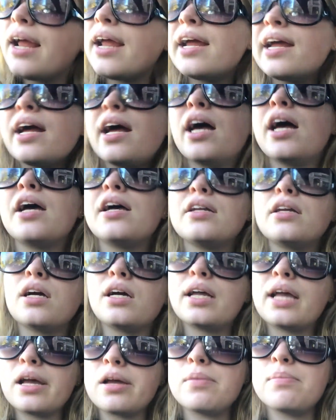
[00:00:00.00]

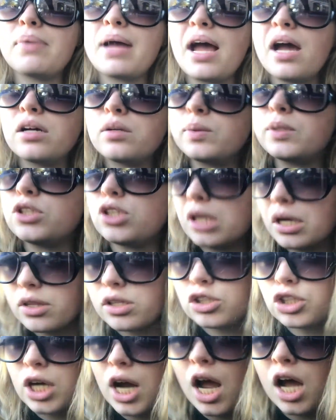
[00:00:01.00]
and came back. We took out
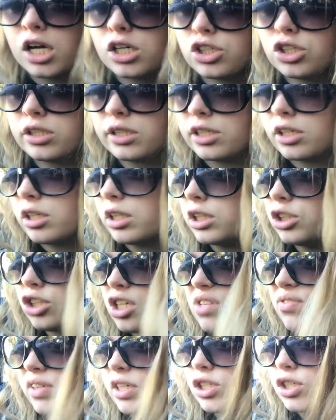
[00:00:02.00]
the trash, literally
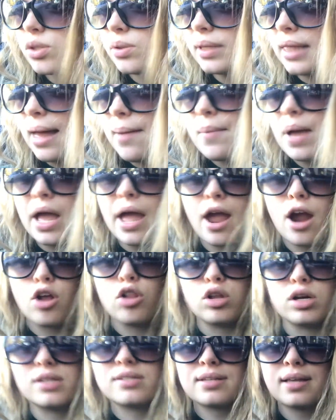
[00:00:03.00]
just finished doing that. My hair
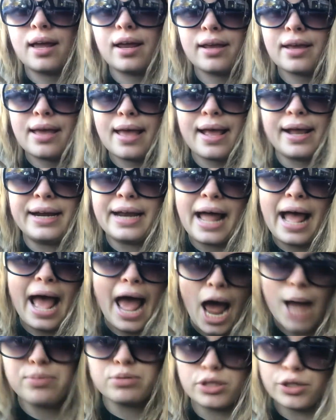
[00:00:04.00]
looks like an
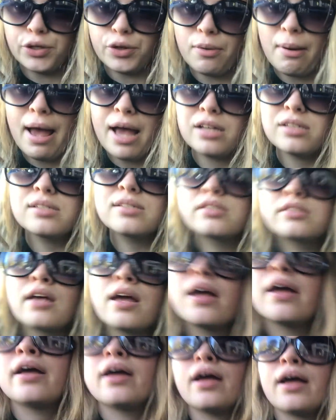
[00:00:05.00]
absolute mess.
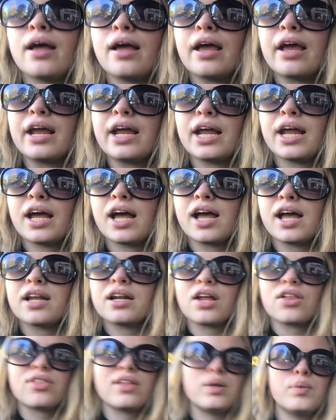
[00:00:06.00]

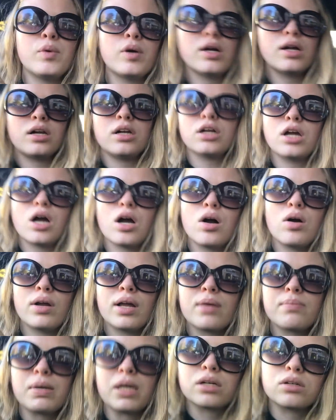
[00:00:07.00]
And I think we're gonna go
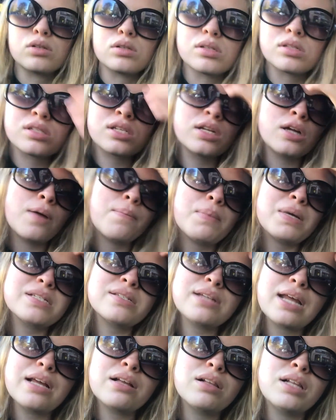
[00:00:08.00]
get Michael's
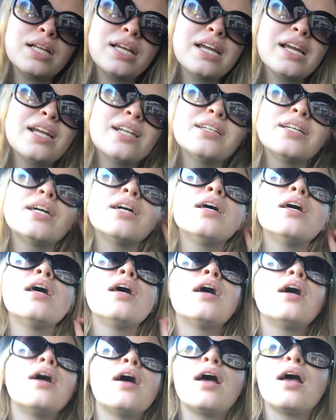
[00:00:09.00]
Mustang cleaned.
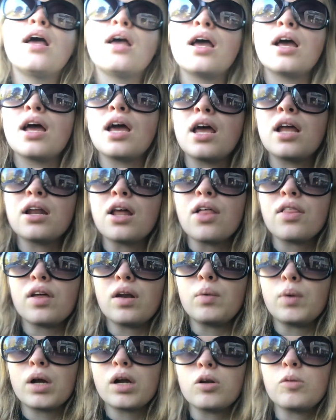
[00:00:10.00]
And
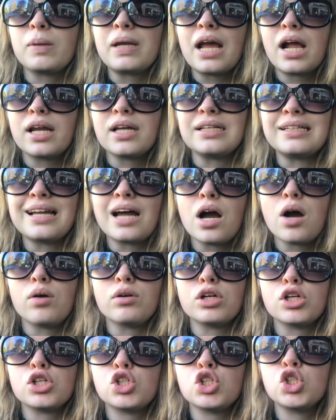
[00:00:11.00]
then we're gonna be heading
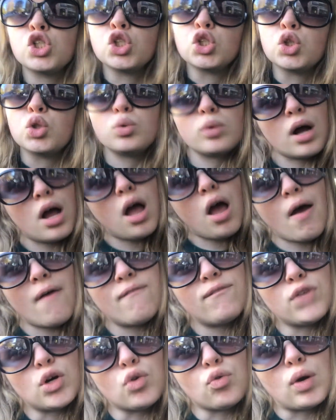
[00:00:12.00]
down to
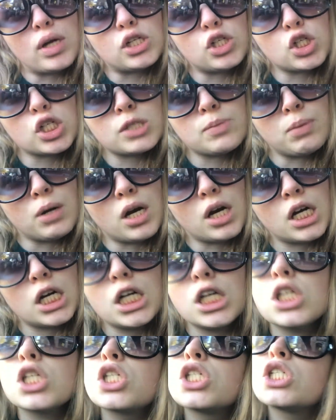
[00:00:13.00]

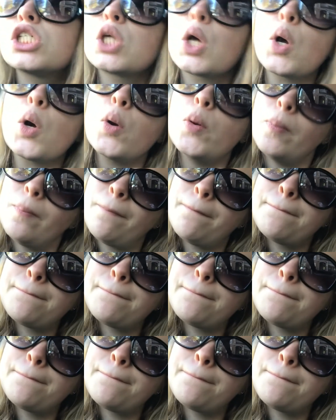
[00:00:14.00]
Fredericksburg. So